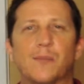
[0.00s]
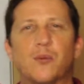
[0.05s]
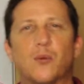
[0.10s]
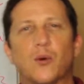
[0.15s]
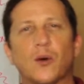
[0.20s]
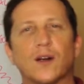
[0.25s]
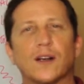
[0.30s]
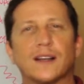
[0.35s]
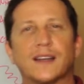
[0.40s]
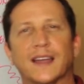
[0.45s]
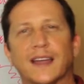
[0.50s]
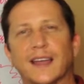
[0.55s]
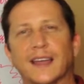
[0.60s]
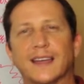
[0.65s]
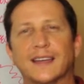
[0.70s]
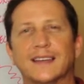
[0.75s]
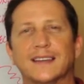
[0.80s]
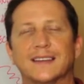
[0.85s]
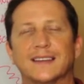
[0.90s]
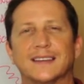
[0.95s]

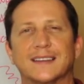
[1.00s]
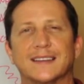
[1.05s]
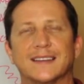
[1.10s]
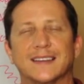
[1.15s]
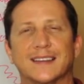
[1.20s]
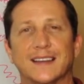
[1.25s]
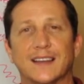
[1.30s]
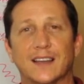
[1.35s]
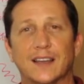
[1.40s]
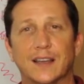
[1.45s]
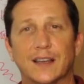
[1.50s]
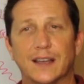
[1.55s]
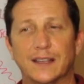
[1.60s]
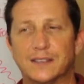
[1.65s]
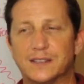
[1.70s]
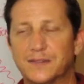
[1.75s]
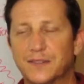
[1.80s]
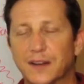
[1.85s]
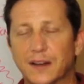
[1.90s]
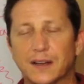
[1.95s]
working, it's
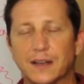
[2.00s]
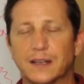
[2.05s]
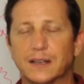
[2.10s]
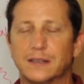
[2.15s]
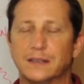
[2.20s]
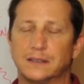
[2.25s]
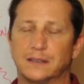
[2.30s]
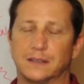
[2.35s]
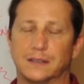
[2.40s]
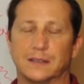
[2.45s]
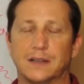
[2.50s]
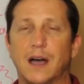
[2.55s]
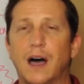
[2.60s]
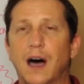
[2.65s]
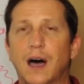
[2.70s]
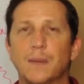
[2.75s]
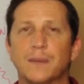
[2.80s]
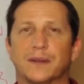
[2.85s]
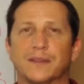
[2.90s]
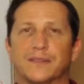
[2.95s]
very
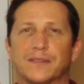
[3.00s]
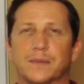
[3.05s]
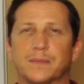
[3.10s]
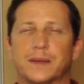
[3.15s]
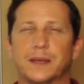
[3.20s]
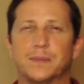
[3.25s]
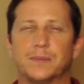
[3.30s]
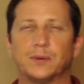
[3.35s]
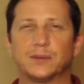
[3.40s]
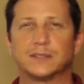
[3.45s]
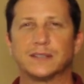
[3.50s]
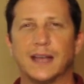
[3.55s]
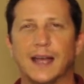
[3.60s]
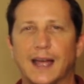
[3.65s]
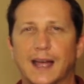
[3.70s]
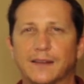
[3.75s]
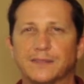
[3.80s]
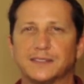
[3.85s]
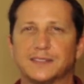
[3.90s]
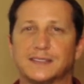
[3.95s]
common for people to
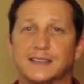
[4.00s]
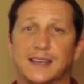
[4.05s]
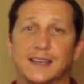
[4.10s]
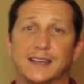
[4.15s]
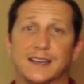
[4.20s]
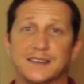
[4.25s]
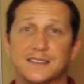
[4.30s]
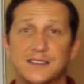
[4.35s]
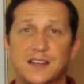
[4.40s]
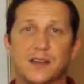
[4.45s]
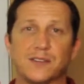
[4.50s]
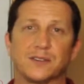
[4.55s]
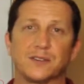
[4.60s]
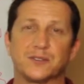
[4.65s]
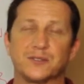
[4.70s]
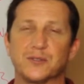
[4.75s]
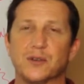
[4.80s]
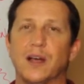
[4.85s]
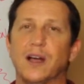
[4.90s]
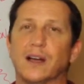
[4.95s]
have to take another
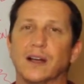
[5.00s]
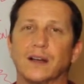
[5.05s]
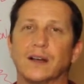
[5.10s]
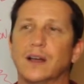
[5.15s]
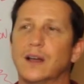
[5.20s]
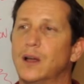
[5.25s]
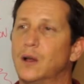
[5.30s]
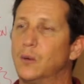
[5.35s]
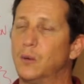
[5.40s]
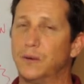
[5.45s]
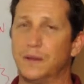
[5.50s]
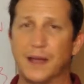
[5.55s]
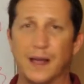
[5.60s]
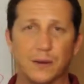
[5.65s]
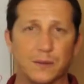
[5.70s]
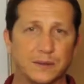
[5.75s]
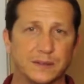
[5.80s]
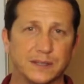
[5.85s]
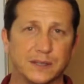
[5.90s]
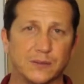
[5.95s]
drug. Well, that
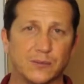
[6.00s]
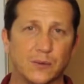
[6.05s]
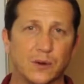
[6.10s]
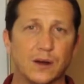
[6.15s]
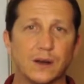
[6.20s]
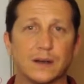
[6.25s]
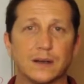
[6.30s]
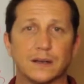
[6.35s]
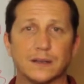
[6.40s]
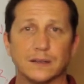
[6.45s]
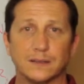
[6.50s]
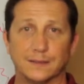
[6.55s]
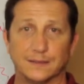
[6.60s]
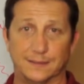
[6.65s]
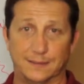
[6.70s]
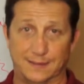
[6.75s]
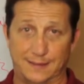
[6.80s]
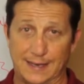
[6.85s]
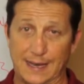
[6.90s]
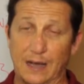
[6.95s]
one didn't work.
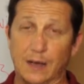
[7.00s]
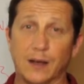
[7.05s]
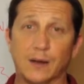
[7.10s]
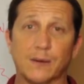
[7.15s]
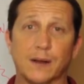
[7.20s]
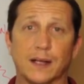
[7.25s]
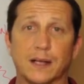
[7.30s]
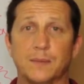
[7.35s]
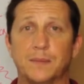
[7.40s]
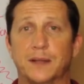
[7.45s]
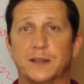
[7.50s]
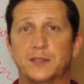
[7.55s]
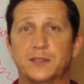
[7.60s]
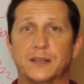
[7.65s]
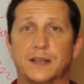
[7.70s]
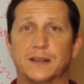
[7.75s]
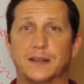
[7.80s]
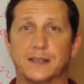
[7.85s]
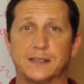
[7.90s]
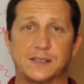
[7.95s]
Now I recommend you
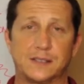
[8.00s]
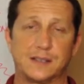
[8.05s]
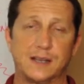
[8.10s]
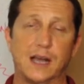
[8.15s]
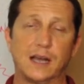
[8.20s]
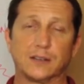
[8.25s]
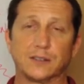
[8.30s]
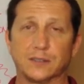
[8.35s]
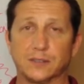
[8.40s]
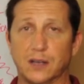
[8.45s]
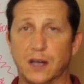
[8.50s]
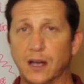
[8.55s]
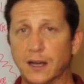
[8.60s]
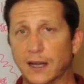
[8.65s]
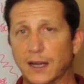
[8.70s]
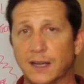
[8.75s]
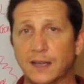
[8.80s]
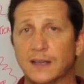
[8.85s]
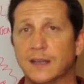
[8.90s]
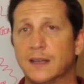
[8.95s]
get, that's the doctor
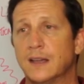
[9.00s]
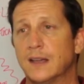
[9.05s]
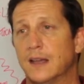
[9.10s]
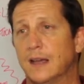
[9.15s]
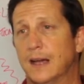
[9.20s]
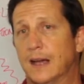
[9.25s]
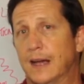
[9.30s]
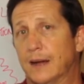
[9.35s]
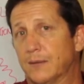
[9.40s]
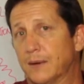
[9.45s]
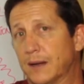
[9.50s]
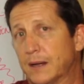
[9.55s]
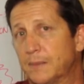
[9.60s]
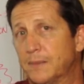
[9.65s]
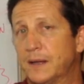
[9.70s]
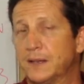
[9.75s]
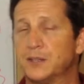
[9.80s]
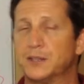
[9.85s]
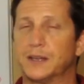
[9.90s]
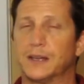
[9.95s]
talking, I
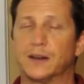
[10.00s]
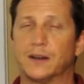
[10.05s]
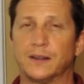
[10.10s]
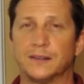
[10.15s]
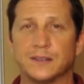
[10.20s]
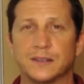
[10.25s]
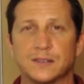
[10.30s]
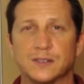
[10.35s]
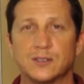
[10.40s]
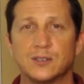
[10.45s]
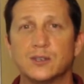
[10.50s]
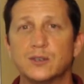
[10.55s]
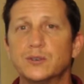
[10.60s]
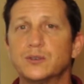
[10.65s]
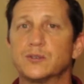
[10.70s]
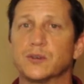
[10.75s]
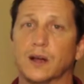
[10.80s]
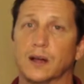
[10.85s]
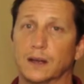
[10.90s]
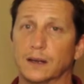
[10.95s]
recommend you get on this new
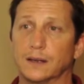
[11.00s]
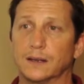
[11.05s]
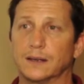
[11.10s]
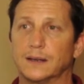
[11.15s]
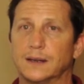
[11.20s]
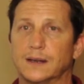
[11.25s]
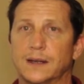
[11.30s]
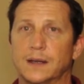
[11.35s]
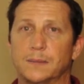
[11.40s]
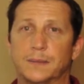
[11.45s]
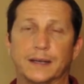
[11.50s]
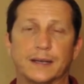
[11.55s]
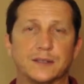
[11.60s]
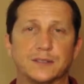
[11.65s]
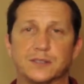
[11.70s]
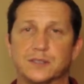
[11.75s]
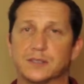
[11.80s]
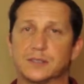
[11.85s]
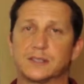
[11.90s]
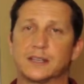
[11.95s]
drug because
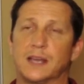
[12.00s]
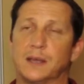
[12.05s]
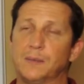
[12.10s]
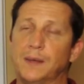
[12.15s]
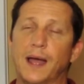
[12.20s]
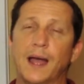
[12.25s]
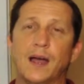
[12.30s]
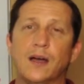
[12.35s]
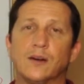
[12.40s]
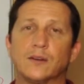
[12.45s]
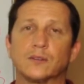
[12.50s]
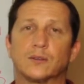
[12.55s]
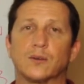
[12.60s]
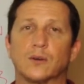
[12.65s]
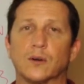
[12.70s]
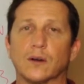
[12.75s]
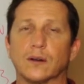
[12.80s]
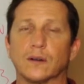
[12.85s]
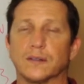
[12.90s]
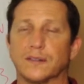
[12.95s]
it just came out,
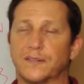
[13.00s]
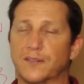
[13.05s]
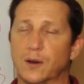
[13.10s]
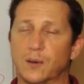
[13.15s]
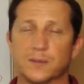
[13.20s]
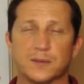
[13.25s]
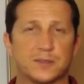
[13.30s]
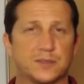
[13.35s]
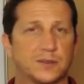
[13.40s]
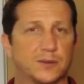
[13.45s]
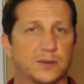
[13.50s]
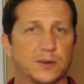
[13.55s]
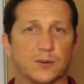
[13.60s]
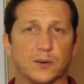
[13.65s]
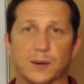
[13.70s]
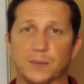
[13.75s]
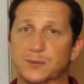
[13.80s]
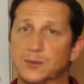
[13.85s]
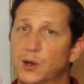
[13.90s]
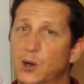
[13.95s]
or the pharmaceutical
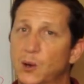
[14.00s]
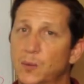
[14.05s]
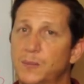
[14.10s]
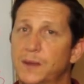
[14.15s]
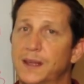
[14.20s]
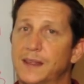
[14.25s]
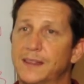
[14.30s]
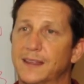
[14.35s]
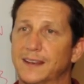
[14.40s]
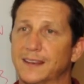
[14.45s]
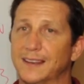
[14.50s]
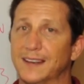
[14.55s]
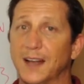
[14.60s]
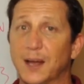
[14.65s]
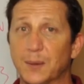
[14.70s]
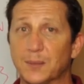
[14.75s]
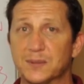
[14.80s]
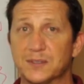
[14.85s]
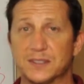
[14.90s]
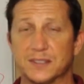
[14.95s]
rep told me that it
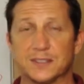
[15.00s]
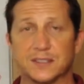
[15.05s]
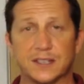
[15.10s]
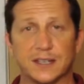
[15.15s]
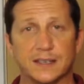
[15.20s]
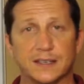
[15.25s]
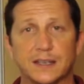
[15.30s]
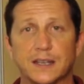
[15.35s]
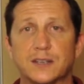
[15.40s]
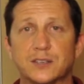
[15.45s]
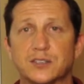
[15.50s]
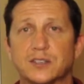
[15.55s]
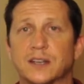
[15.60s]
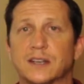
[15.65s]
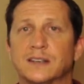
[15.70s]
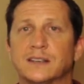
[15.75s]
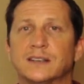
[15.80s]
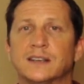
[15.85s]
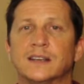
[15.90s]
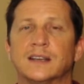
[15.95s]
helps this
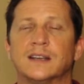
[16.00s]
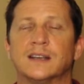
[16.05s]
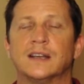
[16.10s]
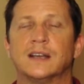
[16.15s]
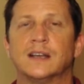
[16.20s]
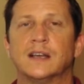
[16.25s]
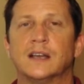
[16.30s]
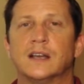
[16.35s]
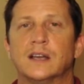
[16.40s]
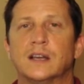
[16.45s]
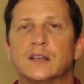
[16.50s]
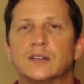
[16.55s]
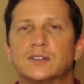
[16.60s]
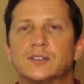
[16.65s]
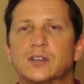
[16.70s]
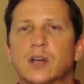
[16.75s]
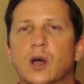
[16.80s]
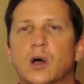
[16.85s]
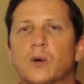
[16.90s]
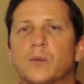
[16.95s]
condition.
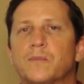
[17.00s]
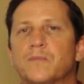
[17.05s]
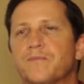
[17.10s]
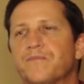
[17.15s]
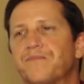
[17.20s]
So